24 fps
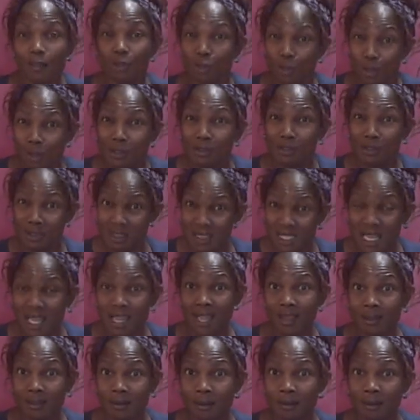Do you
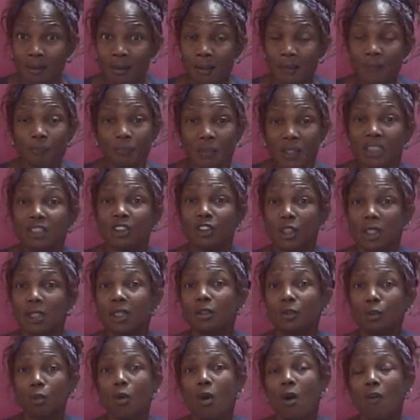understand? This shit
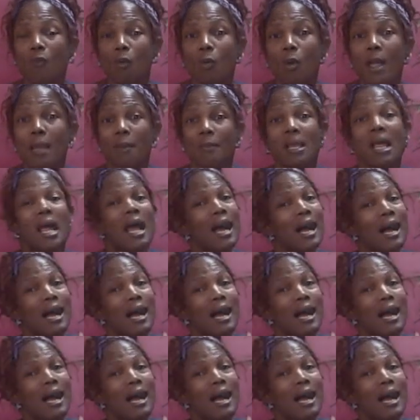is too overwhelming.